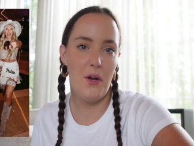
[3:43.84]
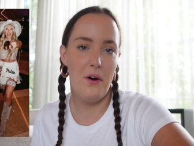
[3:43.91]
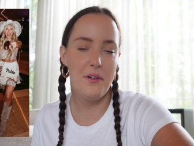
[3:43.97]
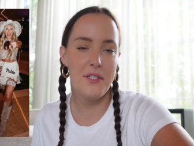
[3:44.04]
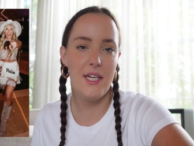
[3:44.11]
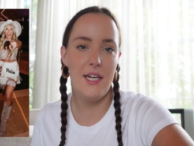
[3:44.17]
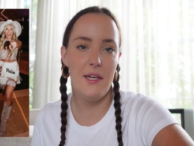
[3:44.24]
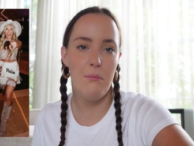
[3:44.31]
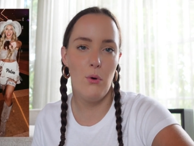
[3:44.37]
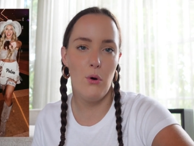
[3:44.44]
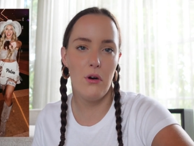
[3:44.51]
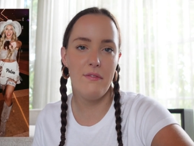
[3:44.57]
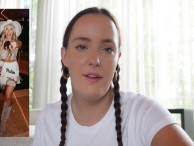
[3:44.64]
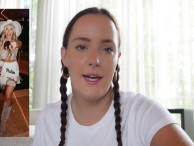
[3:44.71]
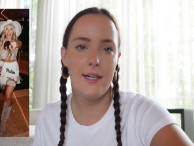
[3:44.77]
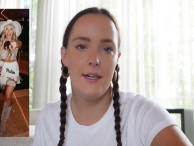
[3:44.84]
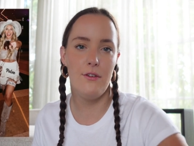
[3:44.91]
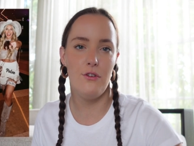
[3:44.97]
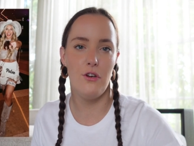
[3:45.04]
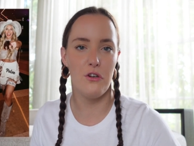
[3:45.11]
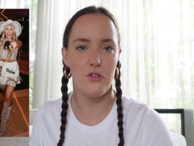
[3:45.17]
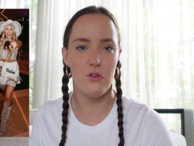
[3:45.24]
girls in more of like a
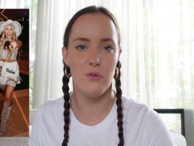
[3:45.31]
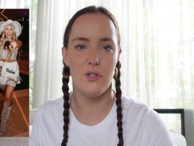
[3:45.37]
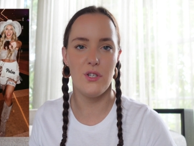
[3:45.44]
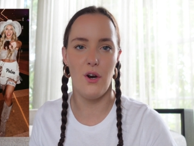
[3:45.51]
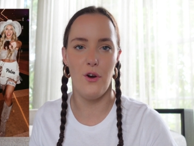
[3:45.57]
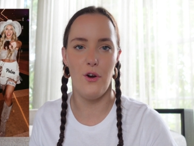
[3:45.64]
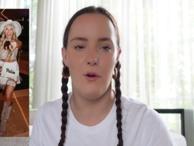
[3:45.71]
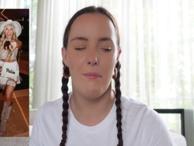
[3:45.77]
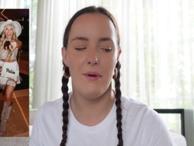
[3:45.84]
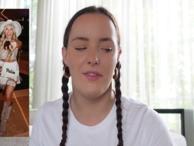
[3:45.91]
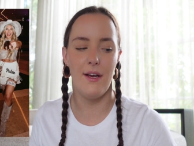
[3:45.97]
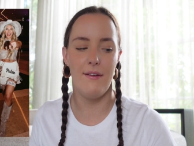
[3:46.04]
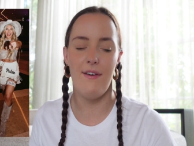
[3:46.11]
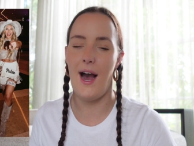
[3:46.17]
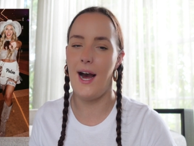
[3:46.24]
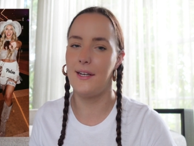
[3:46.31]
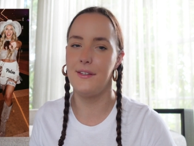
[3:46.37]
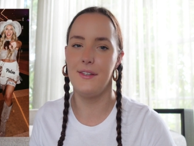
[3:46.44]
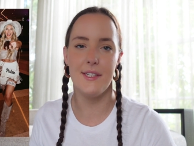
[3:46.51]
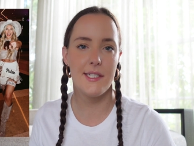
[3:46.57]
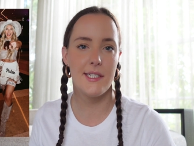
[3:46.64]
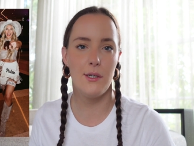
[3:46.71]
neutral tone, but they've added
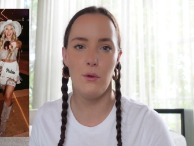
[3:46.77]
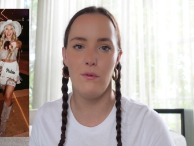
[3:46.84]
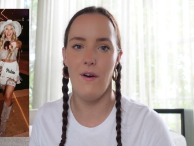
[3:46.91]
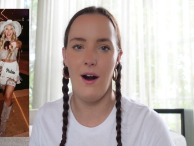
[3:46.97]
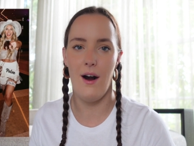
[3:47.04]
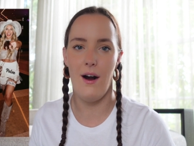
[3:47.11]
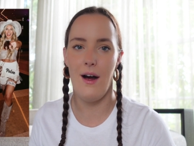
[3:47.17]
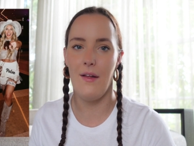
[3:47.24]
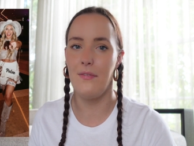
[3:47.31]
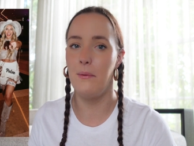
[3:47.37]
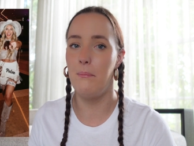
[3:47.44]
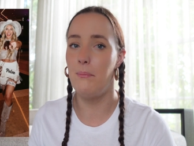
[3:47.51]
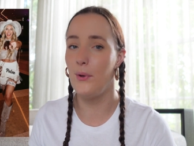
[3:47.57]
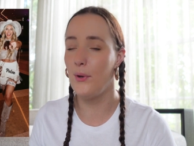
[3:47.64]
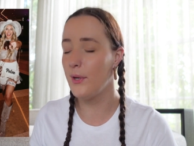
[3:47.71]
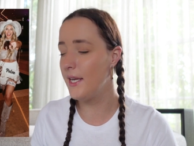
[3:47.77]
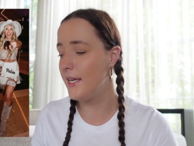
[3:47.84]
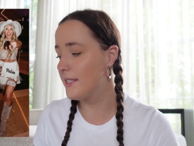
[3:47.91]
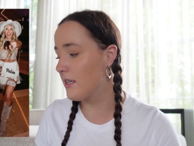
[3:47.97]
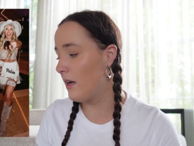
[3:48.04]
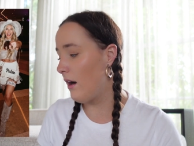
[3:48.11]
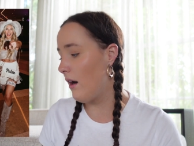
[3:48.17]
the silver and the
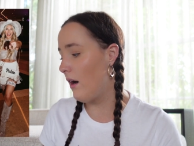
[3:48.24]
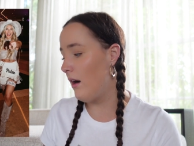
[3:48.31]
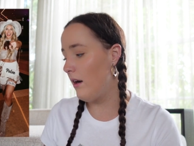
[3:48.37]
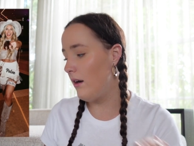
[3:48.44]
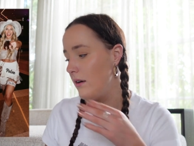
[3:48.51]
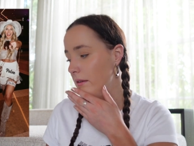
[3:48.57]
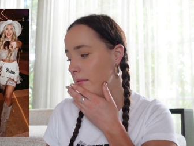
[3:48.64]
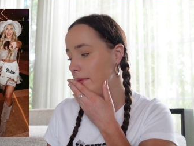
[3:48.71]
booties. Oh